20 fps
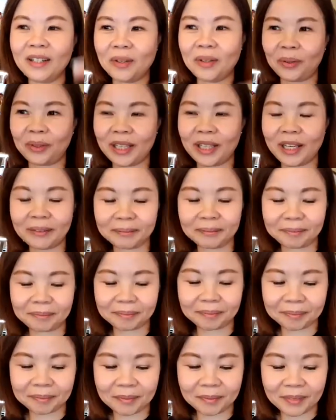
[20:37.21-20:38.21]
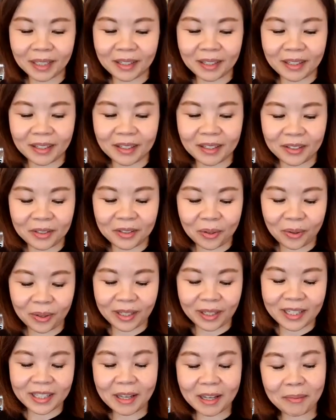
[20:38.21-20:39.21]
Okay, so
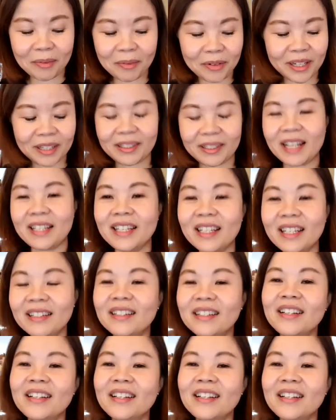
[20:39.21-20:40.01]
in summary, that's it.